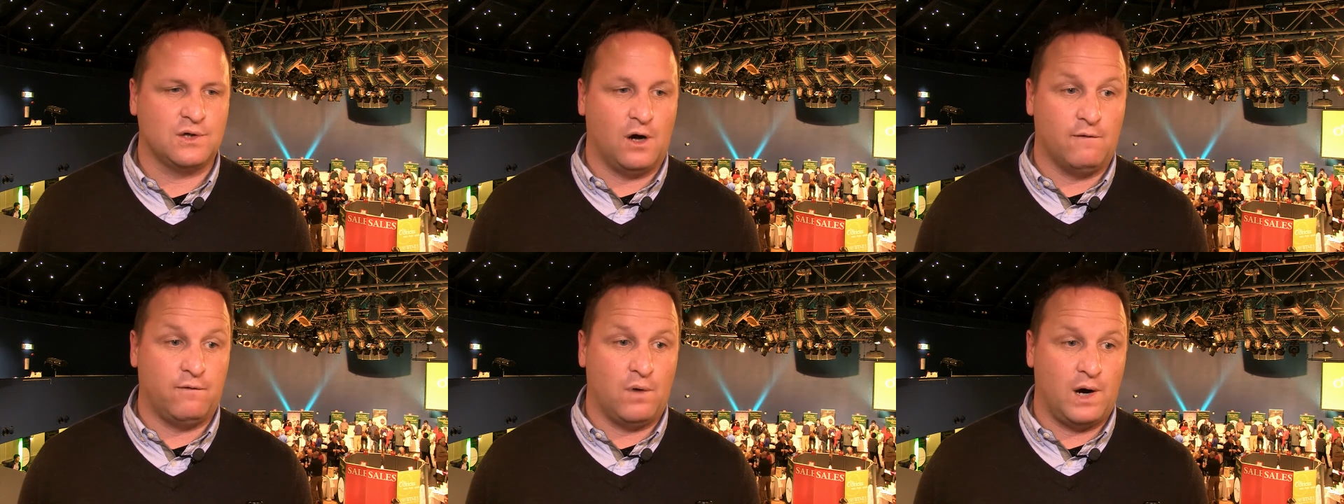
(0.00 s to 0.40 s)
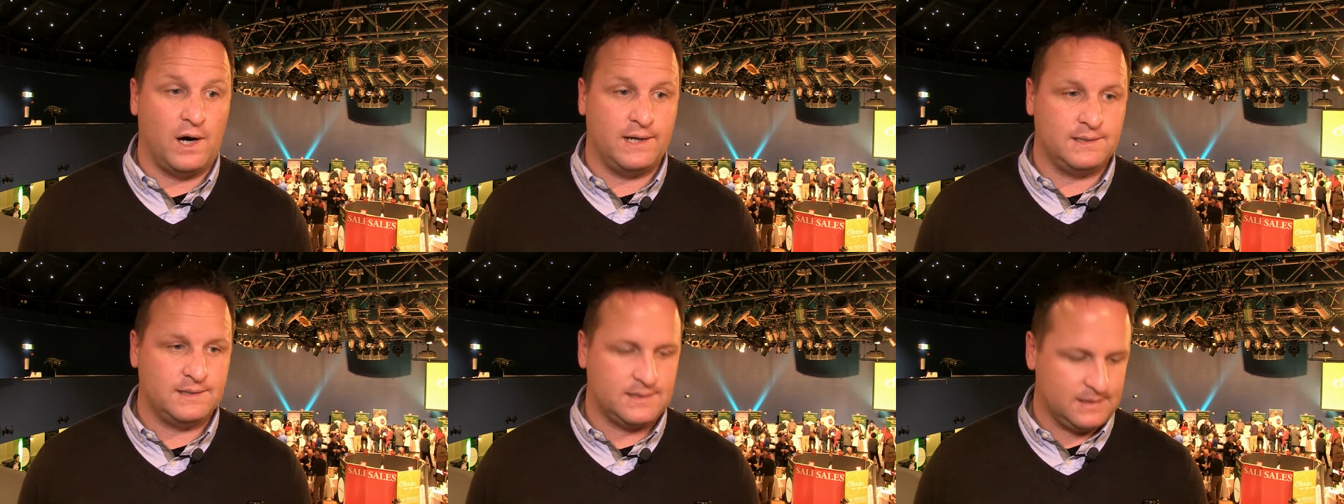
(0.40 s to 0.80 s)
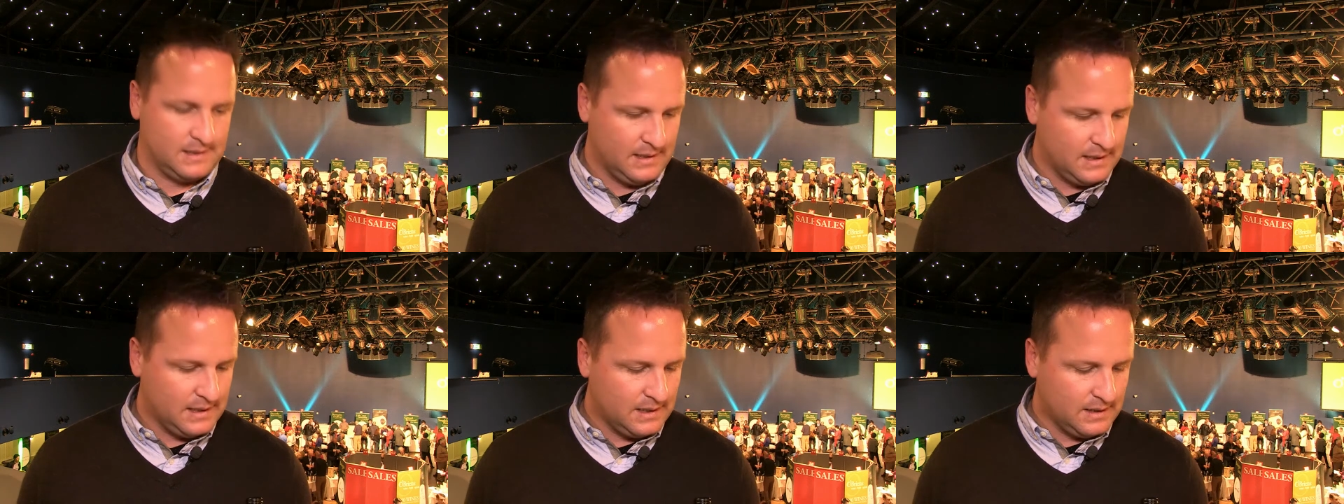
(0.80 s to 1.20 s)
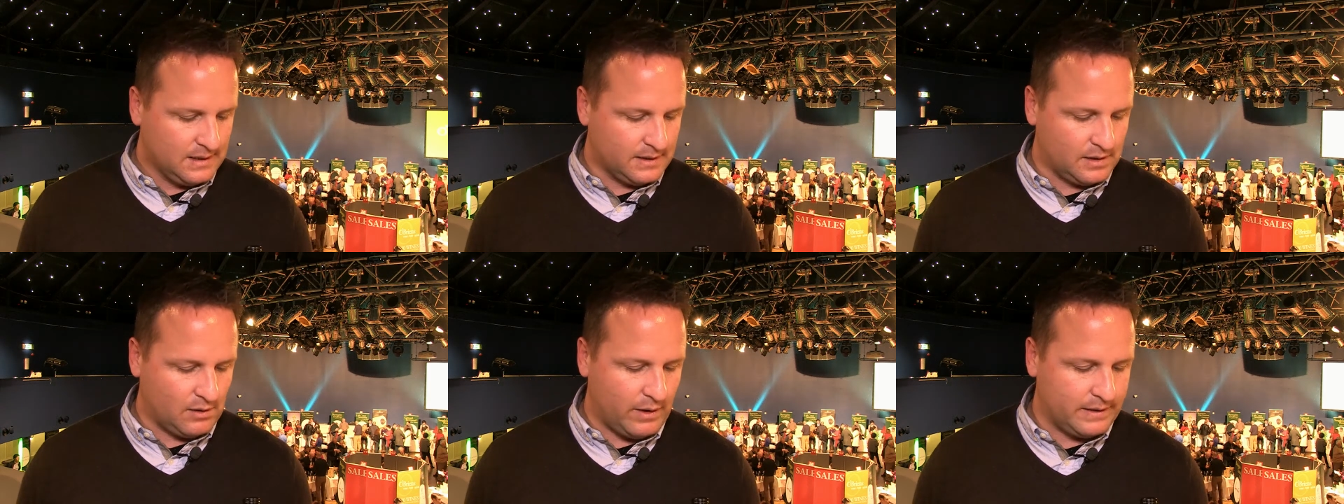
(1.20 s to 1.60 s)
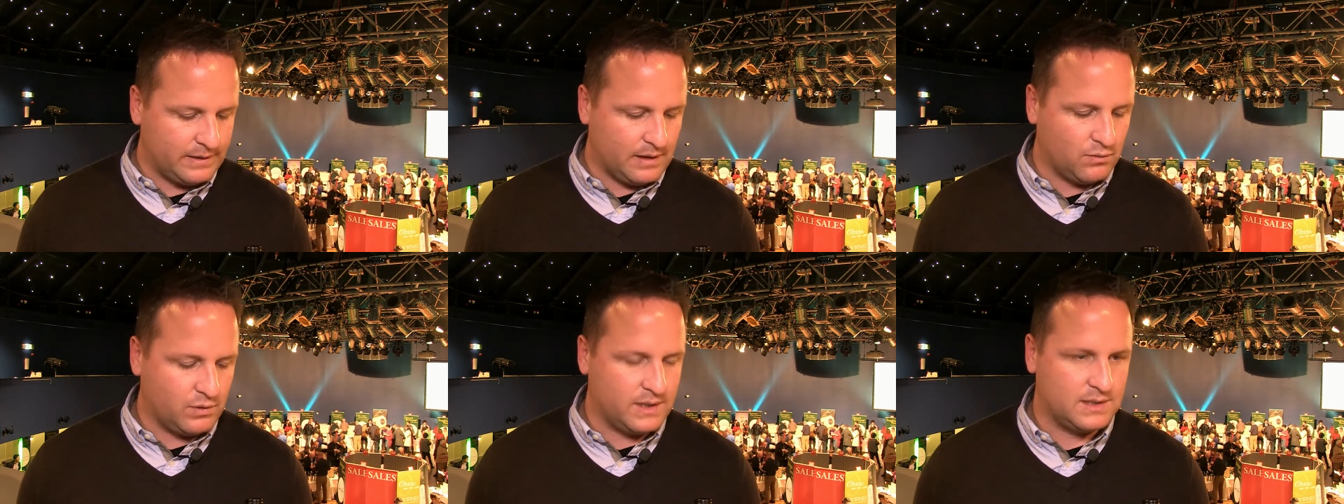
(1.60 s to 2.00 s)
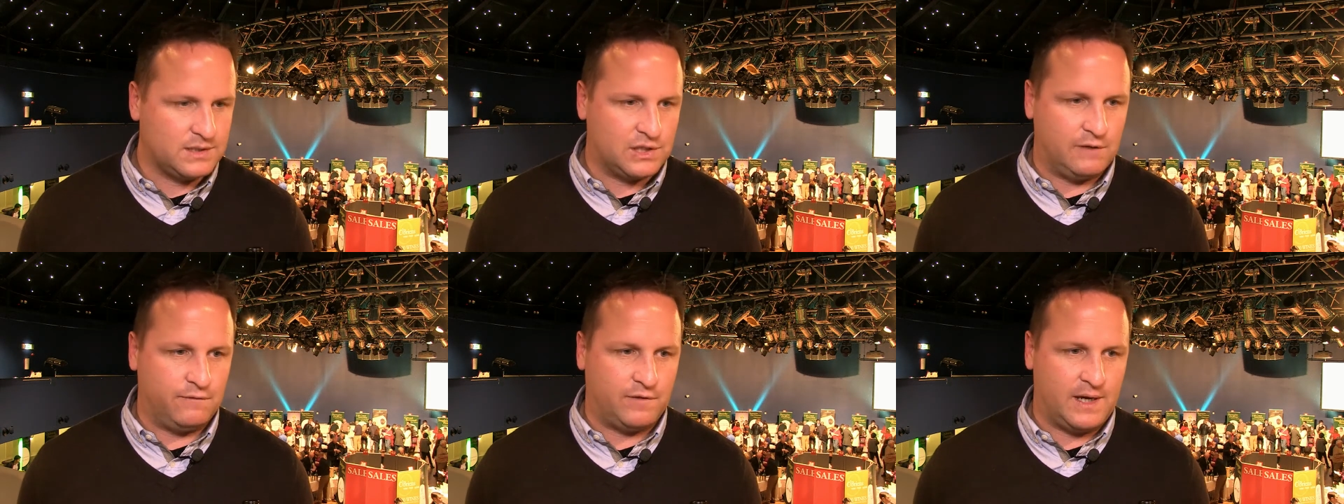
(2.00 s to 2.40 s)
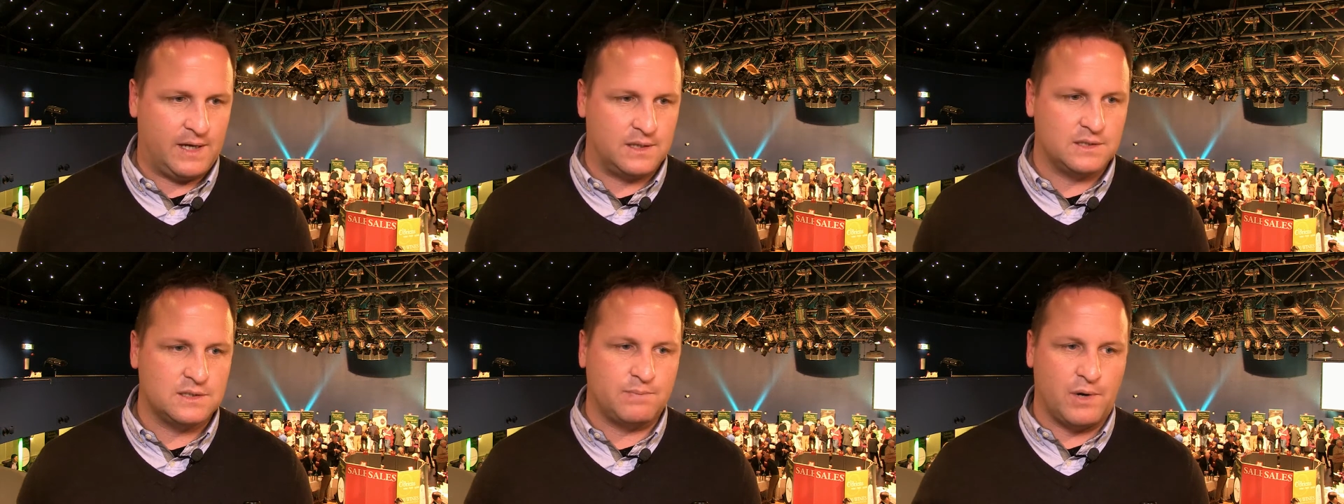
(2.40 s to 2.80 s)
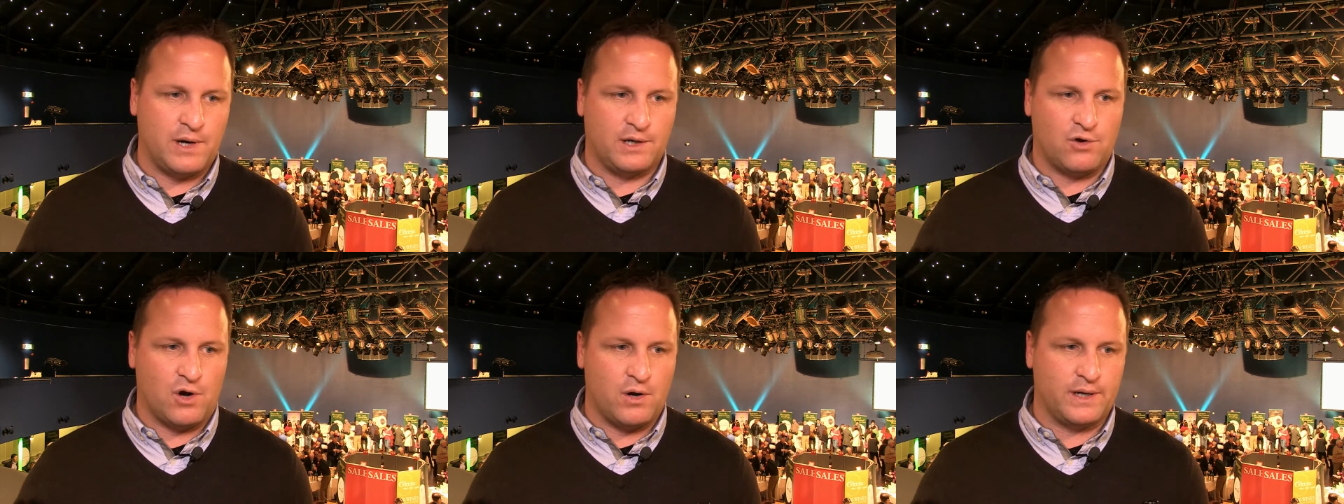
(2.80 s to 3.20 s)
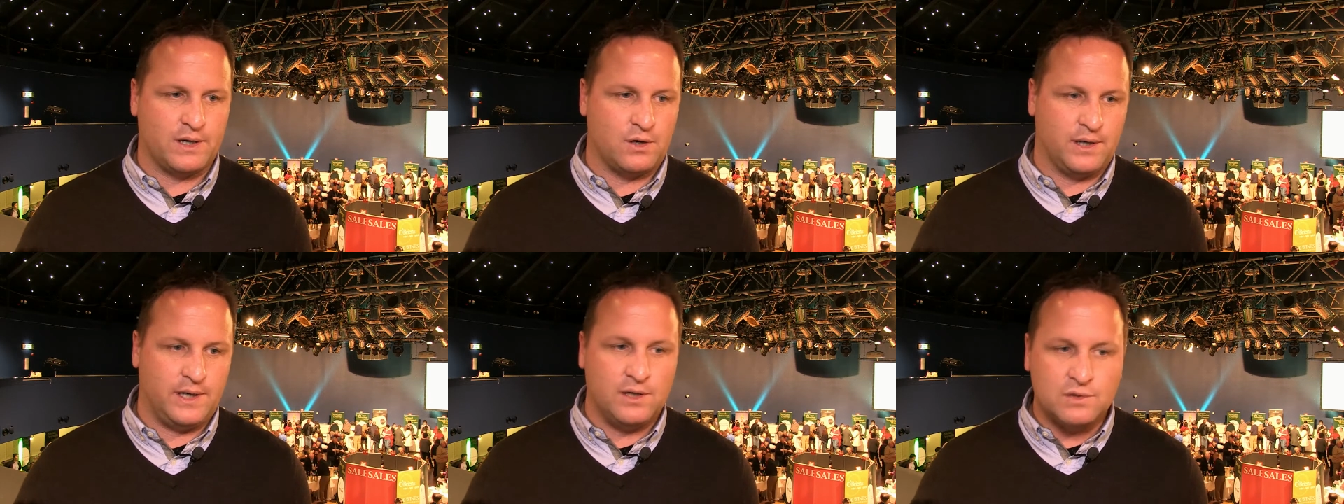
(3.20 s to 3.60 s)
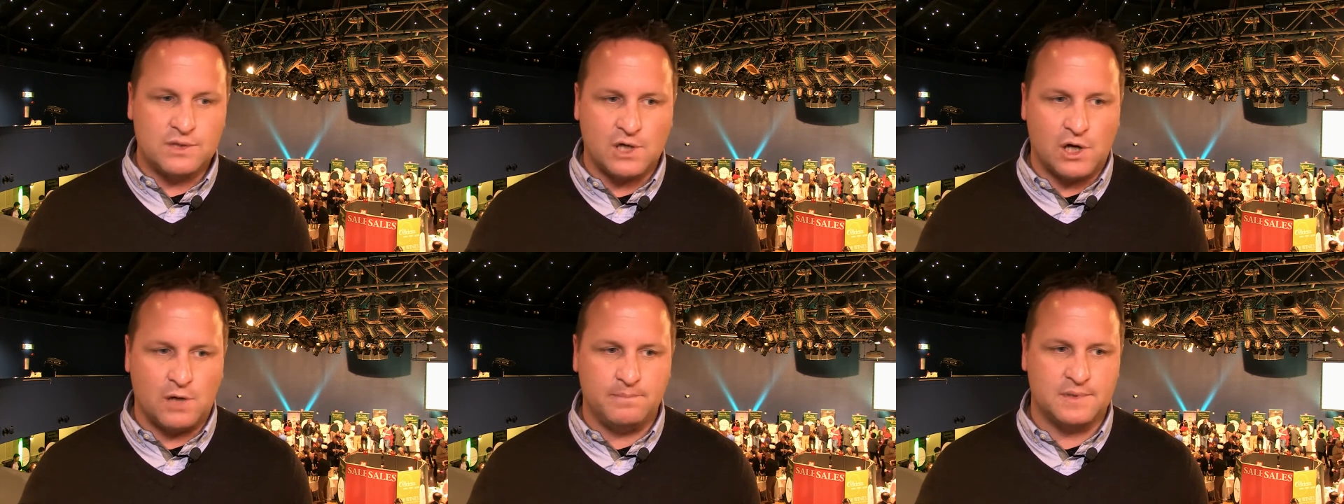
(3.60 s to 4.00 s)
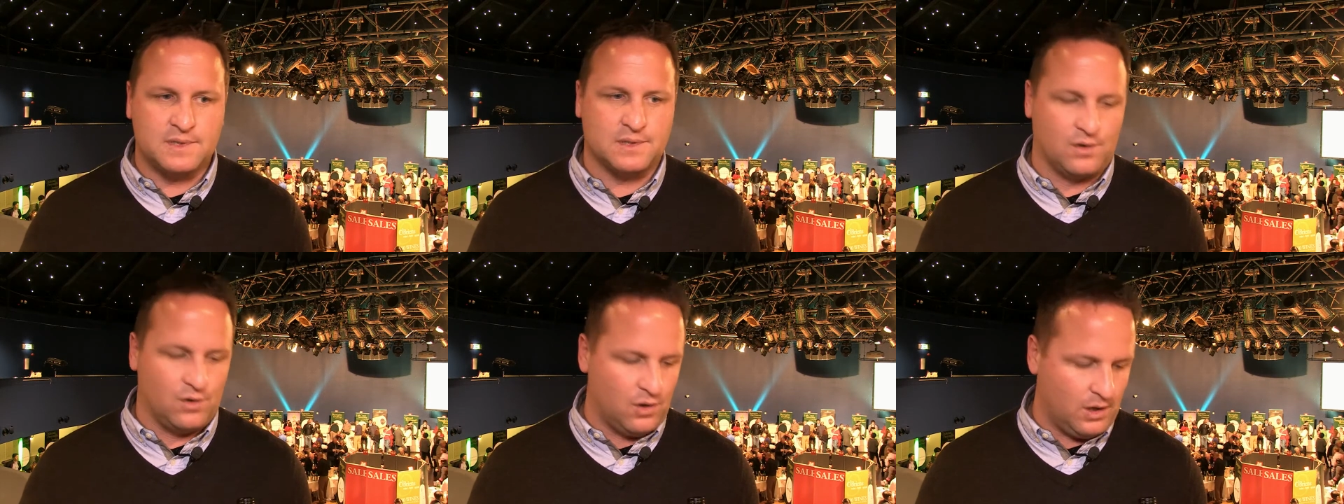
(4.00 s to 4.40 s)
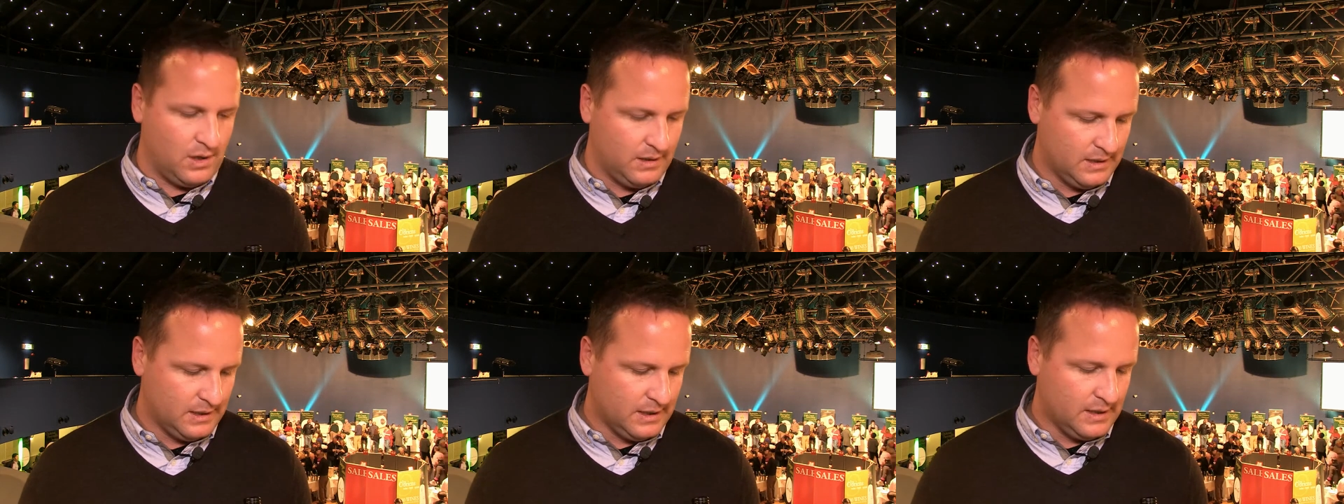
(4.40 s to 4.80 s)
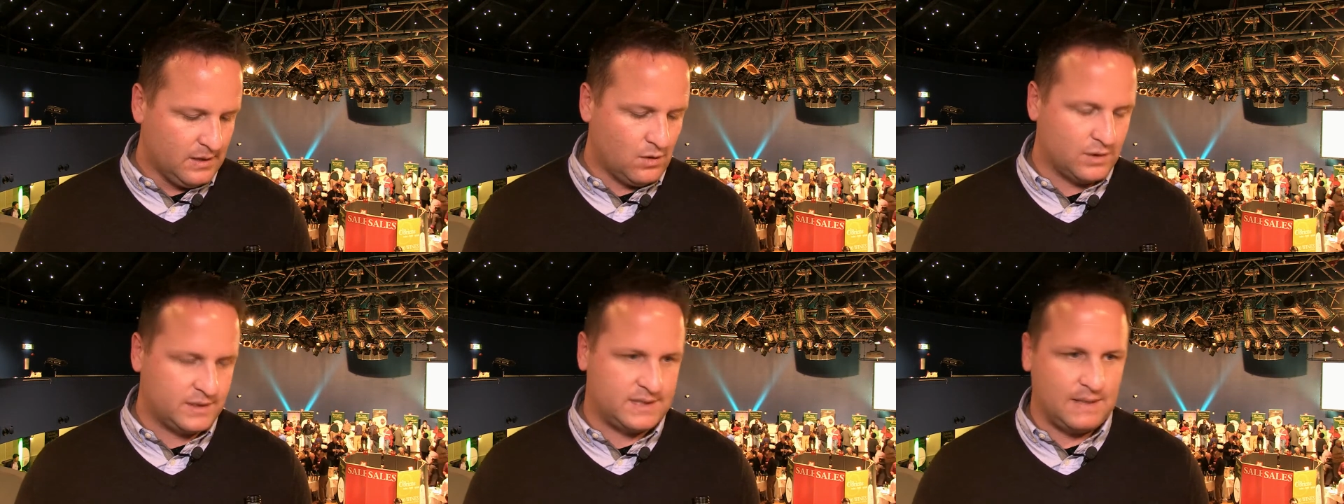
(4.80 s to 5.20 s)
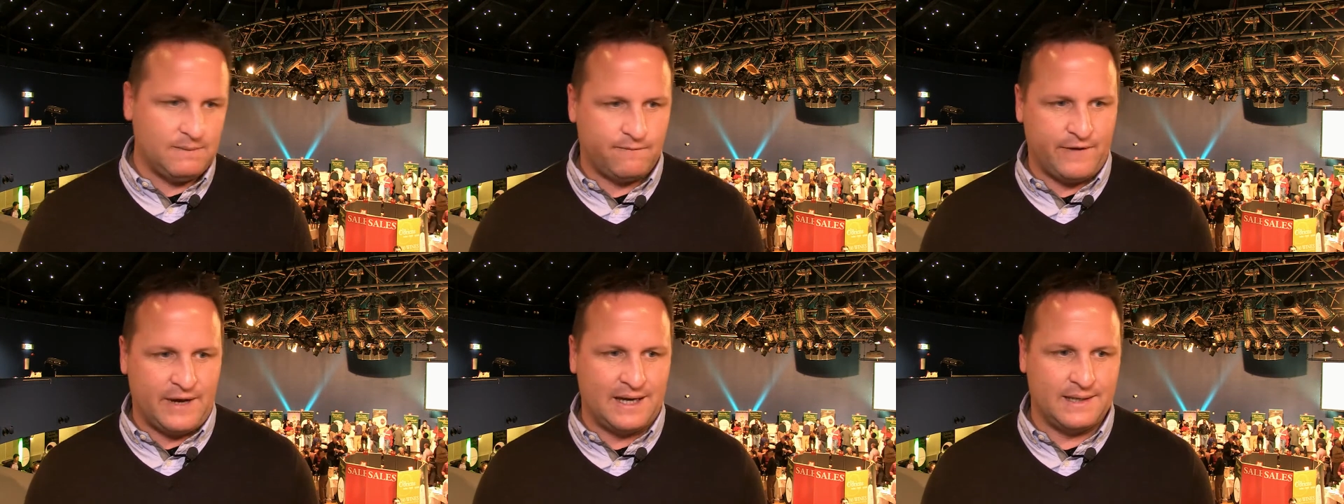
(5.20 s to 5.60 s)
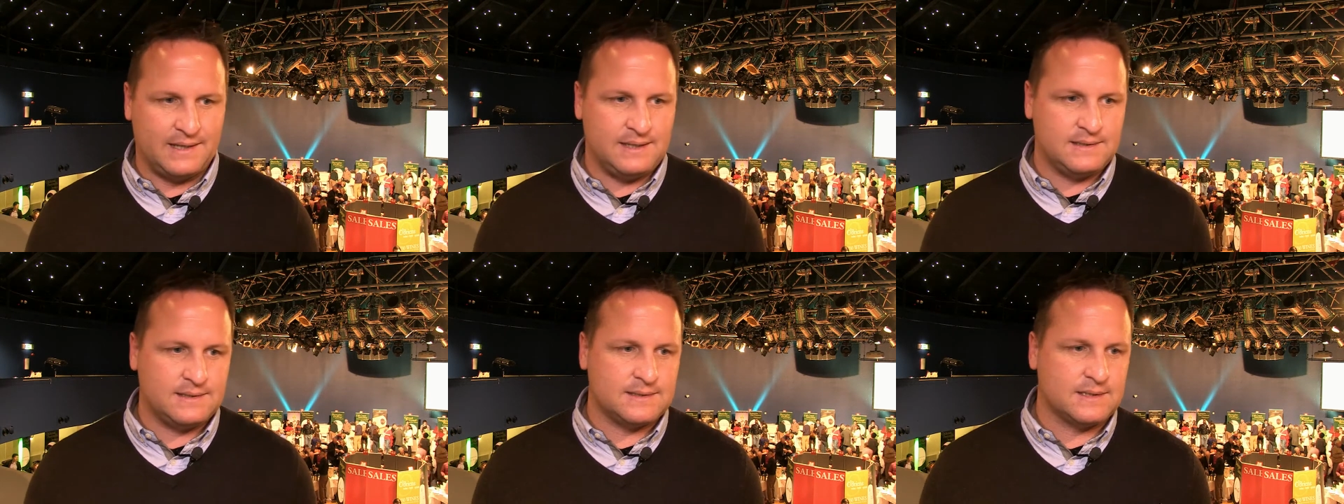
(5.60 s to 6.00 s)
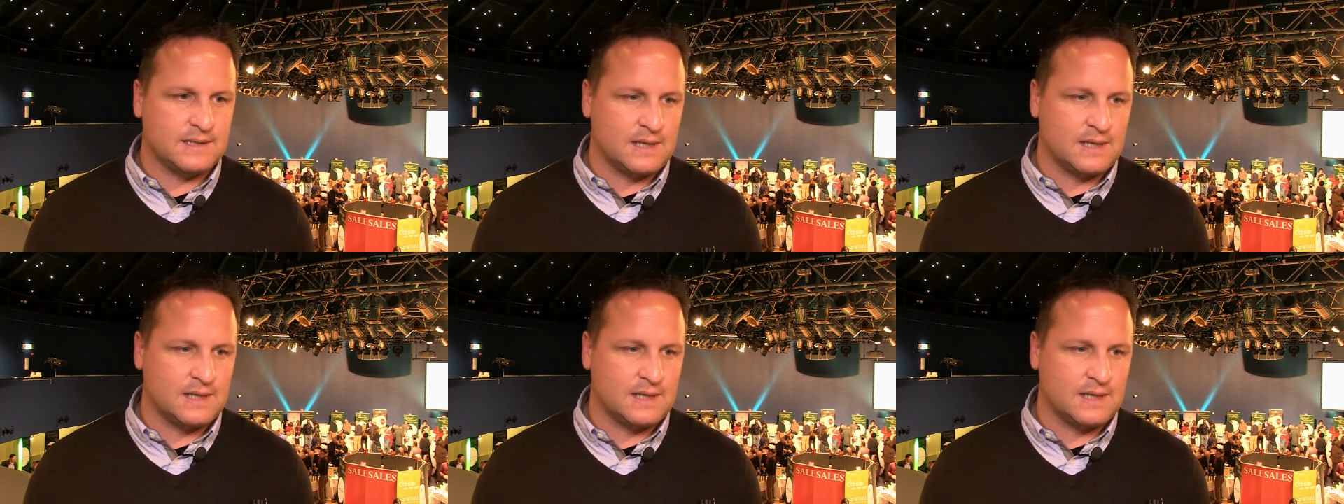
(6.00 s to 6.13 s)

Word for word: of wines, and the way that we achieve that is by growing on hilltops or, or deep valleys.